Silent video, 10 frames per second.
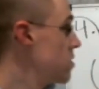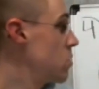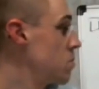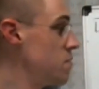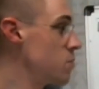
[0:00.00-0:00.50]

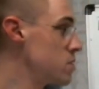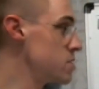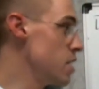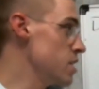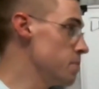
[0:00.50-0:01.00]
normal force
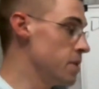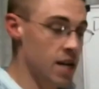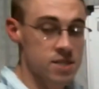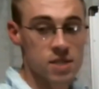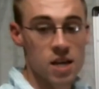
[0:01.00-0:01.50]
on the
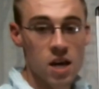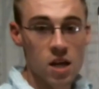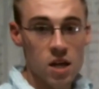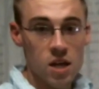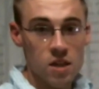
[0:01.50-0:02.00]
box,
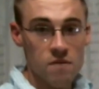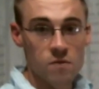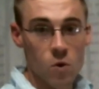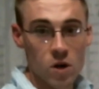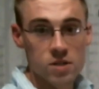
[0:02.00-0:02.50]
the
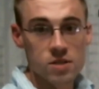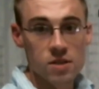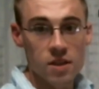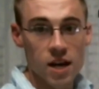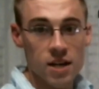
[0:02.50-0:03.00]
force
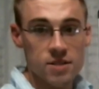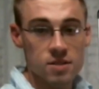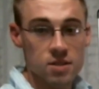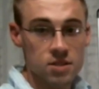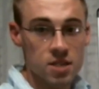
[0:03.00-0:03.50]
that
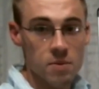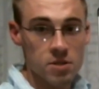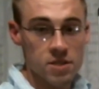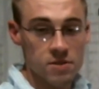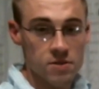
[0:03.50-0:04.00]
the table
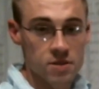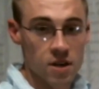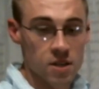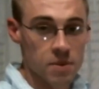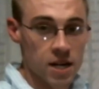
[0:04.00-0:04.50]
exerts
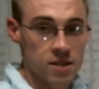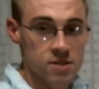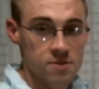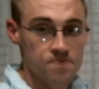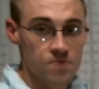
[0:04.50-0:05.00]
on the
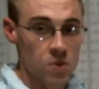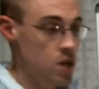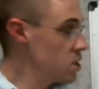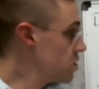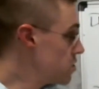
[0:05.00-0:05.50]
box.
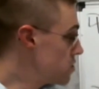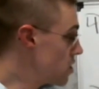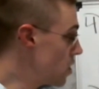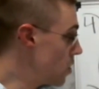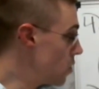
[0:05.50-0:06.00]

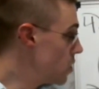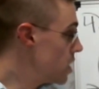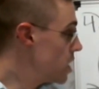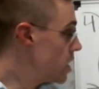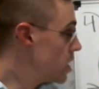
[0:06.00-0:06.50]
So
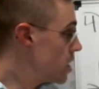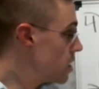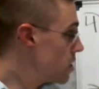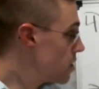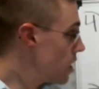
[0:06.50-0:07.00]

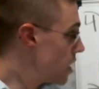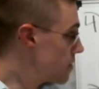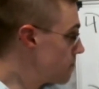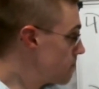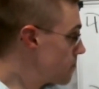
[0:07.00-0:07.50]
I
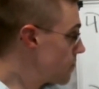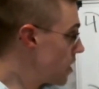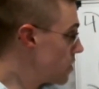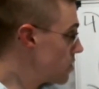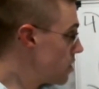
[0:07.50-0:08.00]

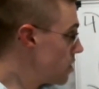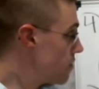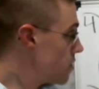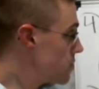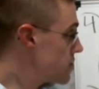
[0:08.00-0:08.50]
followed all of
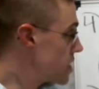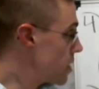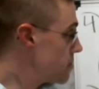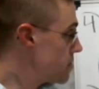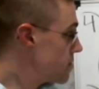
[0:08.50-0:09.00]
those
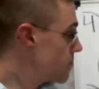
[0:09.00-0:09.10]
steps.